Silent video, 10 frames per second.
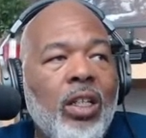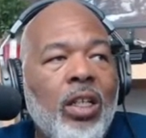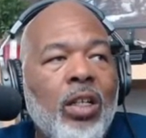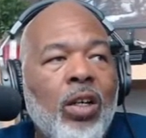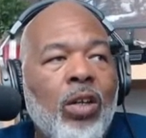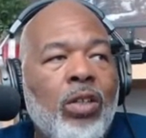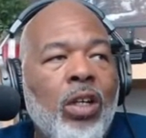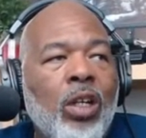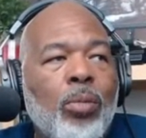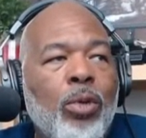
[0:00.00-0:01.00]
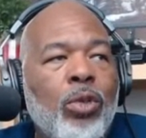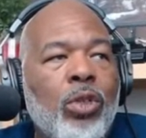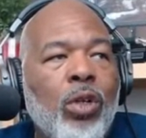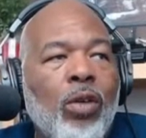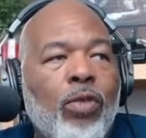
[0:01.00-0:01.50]
They called Dougie Pooh's
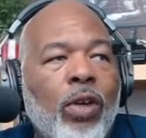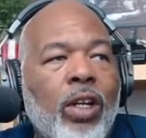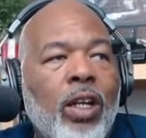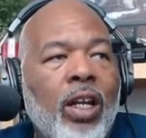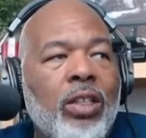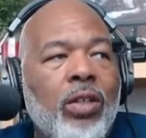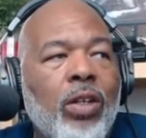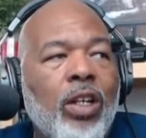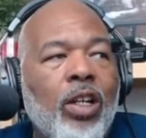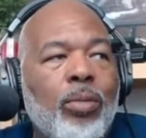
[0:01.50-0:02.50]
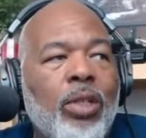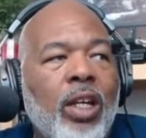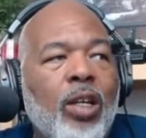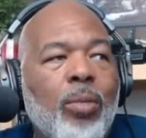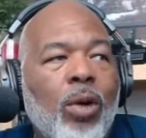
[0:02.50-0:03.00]
girlfriend and asked her to come
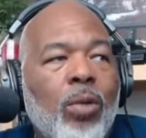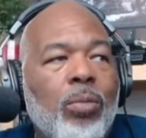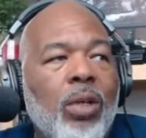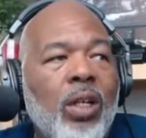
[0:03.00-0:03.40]
take him home.